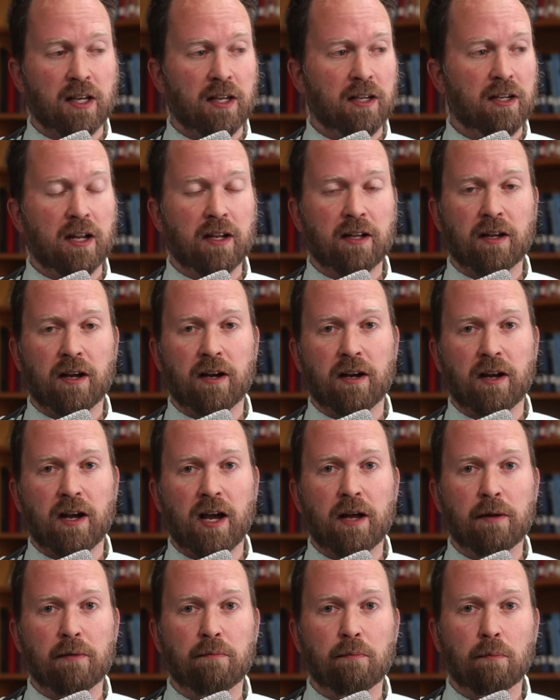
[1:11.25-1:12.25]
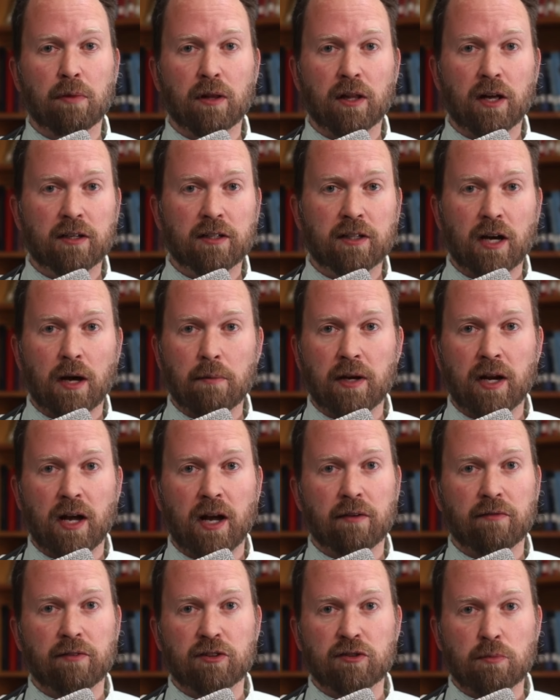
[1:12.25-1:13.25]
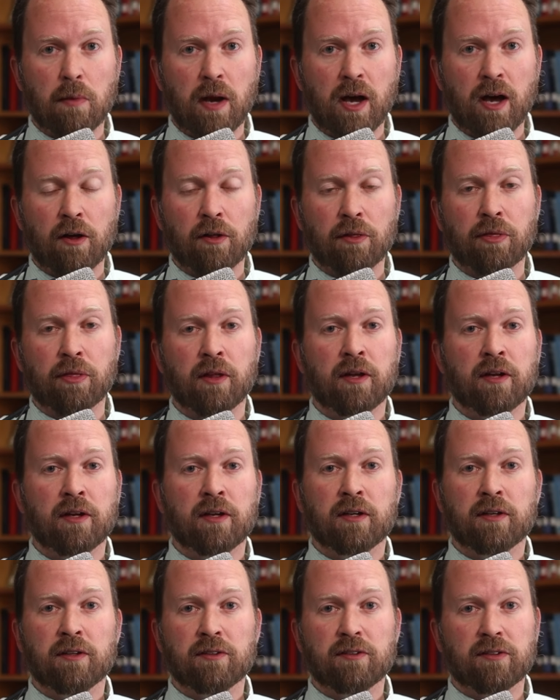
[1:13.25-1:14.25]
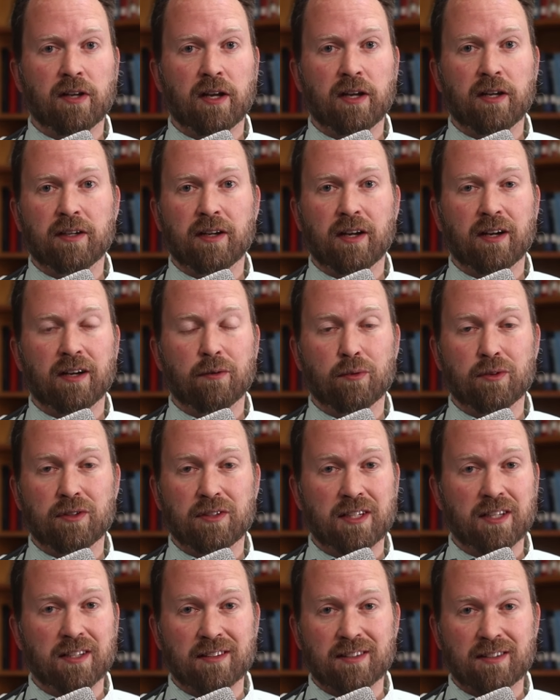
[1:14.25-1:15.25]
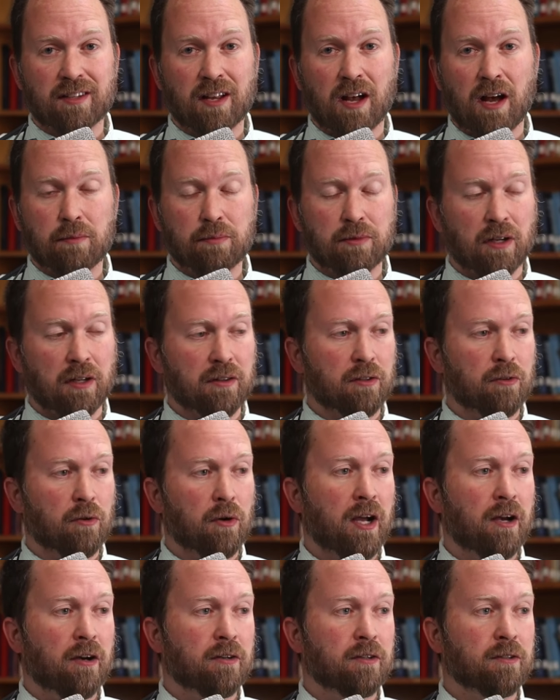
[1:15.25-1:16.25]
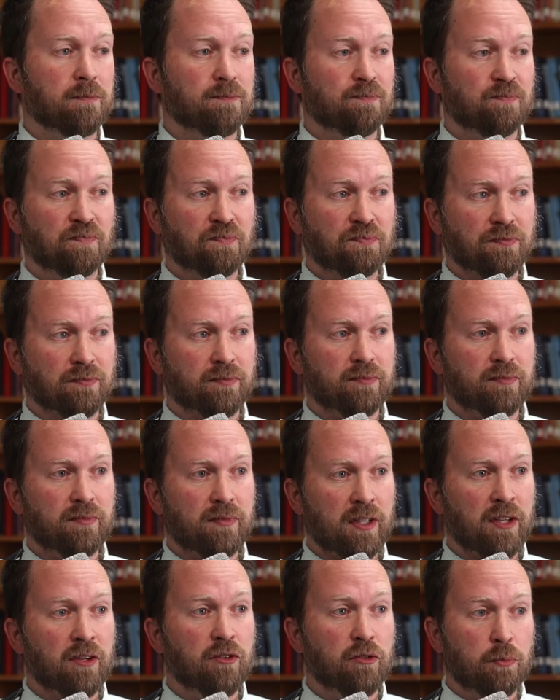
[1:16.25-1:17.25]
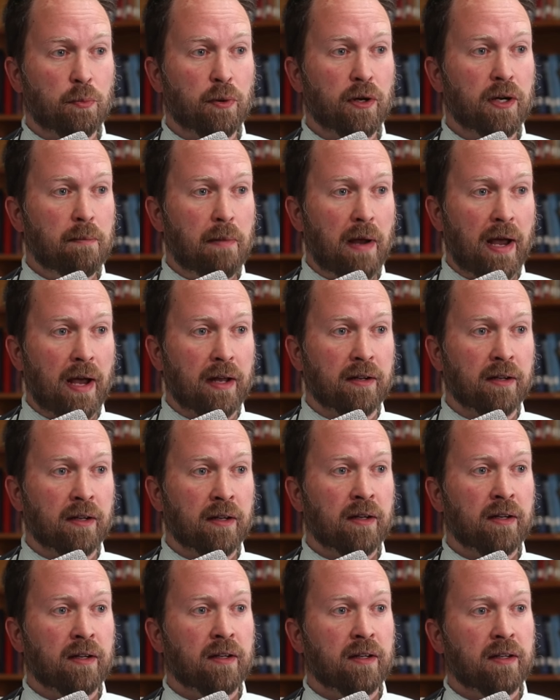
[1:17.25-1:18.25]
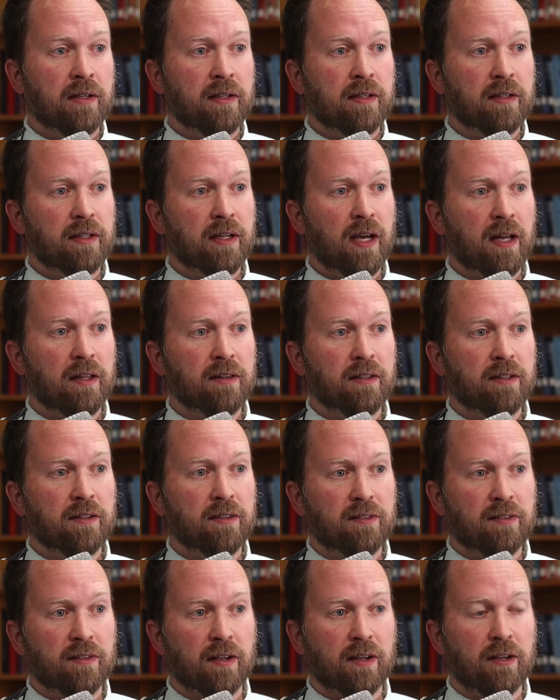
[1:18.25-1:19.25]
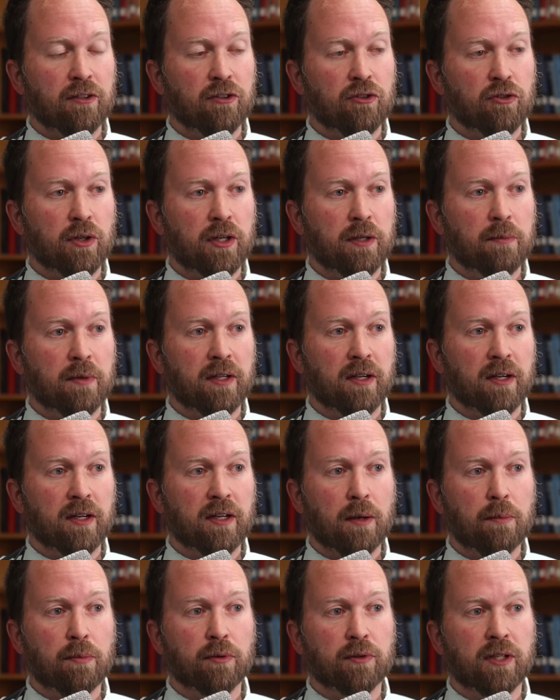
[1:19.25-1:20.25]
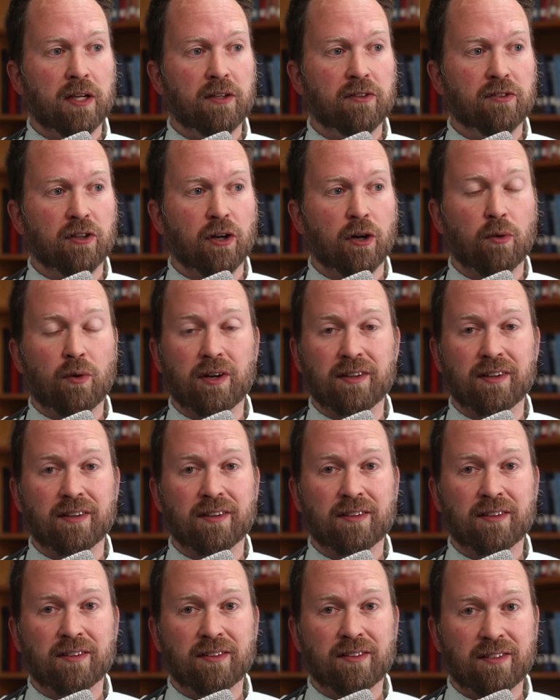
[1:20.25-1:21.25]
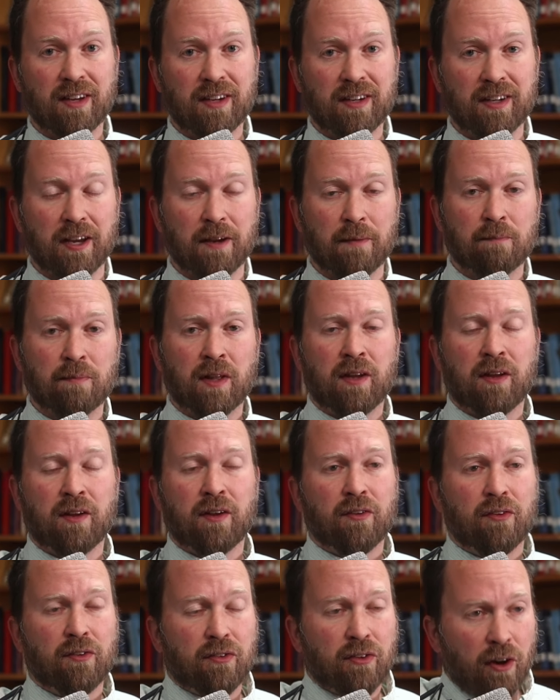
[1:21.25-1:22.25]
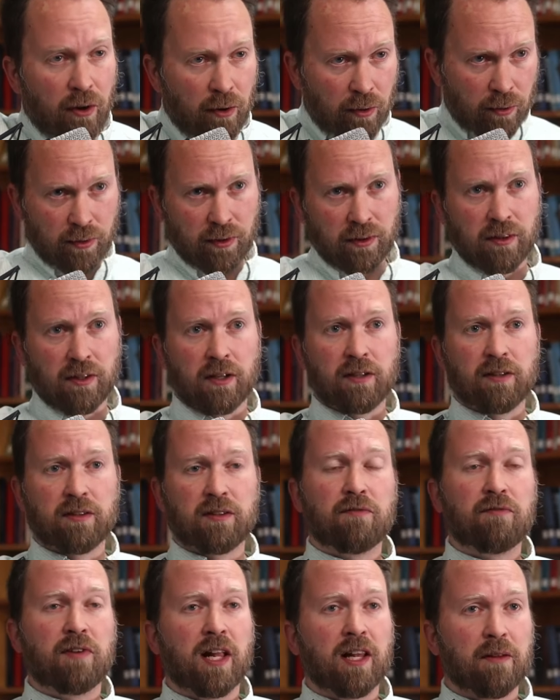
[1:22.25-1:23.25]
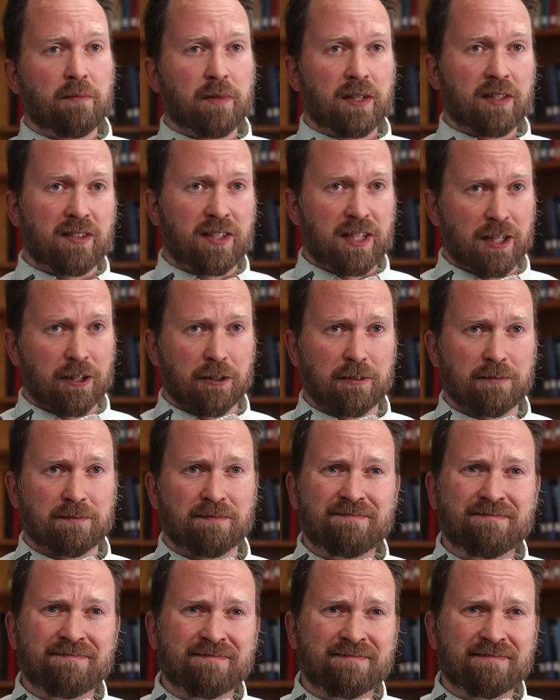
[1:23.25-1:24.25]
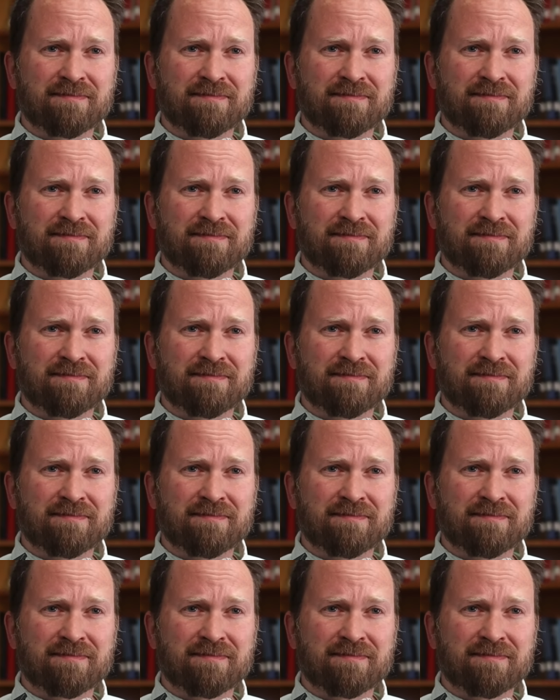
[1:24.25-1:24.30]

said had blood coming out of his mouth, said was getting stomped on the ground. It was pretty bad. Got this treatment a couple days ago on Sunday. So the developments here,